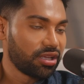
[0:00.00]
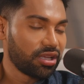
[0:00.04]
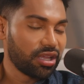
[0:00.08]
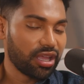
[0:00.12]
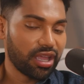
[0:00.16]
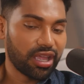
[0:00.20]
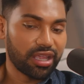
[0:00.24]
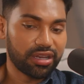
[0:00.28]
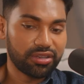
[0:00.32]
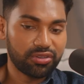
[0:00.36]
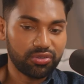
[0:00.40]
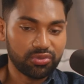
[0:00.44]

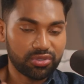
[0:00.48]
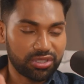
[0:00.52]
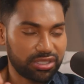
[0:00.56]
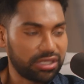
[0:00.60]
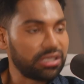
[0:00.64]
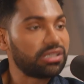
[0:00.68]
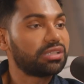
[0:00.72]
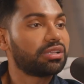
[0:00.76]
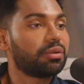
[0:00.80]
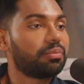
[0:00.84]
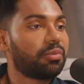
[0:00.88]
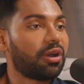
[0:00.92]
and you
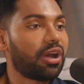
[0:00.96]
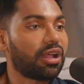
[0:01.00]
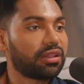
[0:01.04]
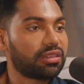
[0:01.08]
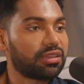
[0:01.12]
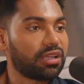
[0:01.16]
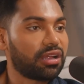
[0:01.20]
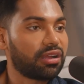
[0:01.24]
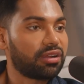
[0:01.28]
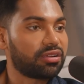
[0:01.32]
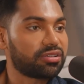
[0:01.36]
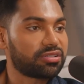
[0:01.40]
see the bot
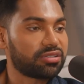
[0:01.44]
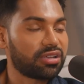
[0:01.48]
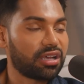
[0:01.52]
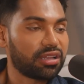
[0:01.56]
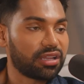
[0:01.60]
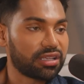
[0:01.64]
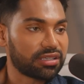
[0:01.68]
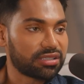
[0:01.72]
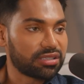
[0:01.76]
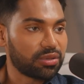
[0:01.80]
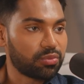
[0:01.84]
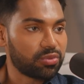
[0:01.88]
there. It's not
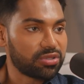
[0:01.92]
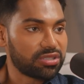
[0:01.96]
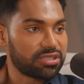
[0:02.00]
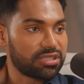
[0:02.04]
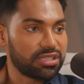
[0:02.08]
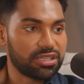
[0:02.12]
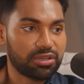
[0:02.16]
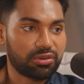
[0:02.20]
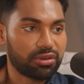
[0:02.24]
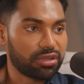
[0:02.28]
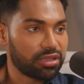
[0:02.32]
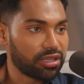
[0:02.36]
like someone's
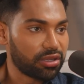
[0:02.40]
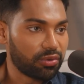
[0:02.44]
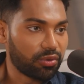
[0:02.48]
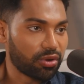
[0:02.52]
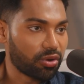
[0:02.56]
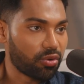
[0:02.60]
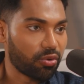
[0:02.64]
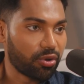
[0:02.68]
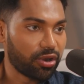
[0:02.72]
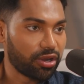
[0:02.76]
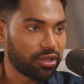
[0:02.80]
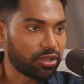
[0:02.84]
secretly
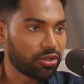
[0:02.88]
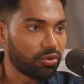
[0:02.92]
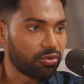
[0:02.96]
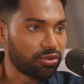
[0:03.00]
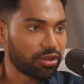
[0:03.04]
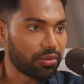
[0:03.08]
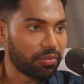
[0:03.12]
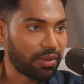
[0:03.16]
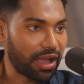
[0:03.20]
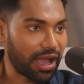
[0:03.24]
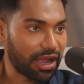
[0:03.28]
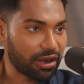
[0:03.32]
recording you in
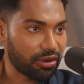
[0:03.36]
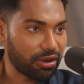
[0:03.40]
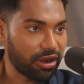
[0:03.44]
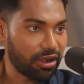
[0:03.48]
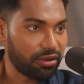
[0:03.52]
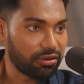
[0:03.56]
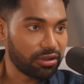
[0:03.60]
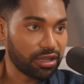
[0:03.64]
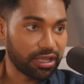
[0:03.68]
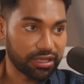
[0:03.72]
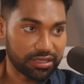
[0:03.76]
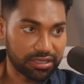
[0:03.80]
the
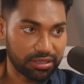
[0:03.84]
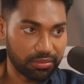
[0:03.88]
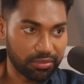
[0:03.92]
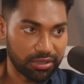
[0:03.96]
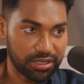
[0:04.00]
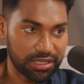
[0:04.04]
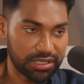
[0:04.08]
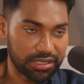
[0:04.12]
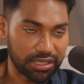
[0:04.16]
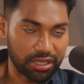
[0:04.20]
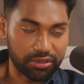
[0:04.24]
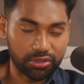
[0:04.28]
background like some of
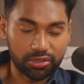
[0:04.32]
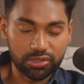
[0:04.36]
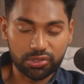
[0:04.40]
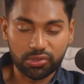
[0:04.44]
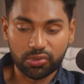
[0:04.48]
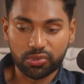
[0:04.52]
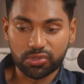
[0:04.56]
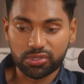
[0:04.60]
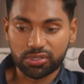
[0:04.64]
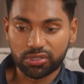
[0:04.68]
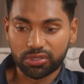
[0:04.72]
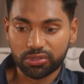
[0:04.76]
these other
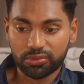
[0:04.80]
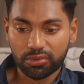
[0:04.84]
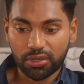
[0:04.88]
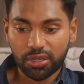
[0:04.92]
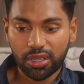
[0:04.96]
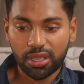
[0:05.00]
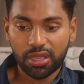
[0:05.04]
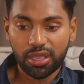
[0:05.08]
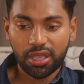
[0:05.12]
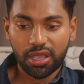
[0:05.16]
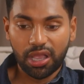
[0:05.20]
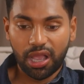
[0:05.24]
tools do,
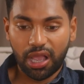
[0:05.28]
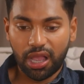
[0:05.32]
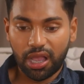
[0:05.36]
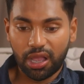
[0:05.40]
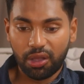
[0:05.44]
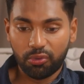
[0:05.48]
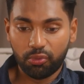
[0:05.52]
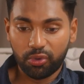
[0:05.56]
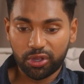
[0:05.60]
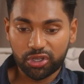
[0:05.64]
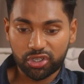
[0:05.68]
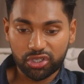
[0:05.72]

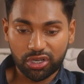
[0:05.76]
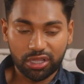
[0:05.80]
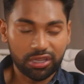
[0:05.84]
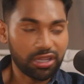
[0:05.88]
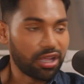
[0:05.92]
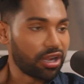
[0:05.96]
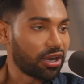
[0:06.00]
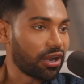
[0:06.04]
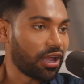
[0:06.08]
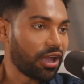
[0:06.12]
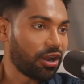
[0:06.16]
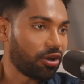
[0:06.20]
which a
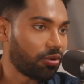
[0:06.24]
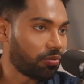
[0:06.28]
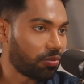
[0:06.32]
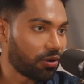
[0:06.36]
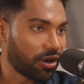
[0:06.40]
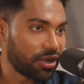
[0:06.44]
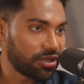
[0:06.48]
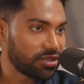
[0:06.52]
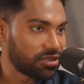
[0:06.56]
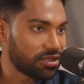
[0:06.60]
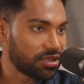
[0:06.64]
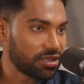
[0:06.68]
lot of
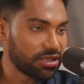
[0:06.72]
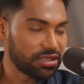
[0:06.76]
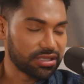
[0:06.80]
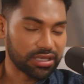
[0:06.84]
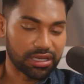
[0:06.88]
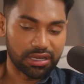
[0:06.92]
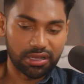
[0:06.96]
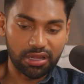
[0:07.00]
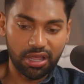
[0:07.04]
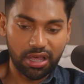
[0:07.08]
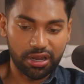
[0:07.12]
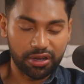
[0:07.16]
enterprises
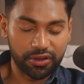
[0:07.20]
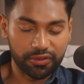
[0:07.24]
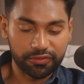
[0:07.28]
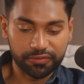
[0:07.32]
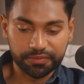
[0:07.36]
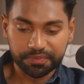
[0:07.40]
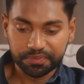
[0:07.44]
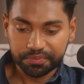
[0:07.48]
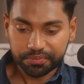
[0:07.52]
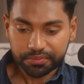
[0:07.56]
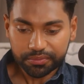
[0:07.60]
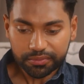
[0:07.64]
and a lot of
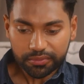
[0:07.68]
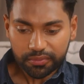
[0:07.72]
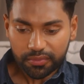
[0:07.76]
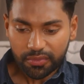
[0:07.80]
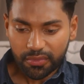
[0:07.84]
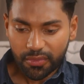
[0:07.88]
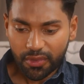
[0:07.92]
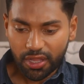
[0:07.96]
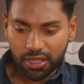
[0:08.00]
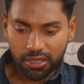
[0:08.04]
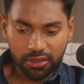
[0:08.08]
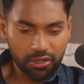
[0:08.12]

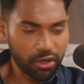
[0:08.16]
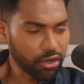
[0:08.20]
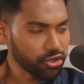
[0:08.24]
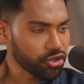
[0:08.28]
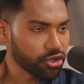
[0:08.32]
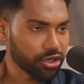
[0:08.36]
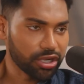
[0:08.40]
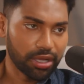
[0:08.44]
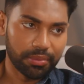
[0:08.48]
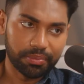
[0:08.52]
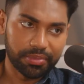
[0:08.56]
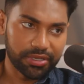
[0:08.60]

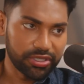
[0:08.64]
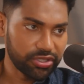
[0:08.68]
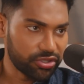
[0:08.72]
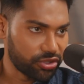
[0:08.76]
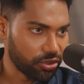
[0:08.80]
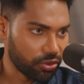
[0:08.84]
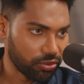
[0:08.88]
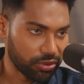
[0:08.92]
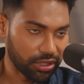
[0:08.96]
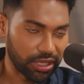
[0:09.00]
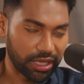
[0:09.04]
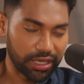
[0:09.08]
larger companies
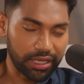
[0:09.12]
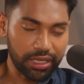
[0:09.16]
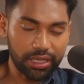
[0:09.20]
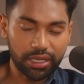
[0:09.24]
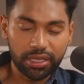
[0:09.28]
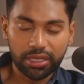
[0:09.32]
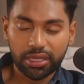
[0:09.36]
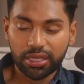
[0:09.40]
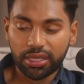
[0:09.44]
don't like.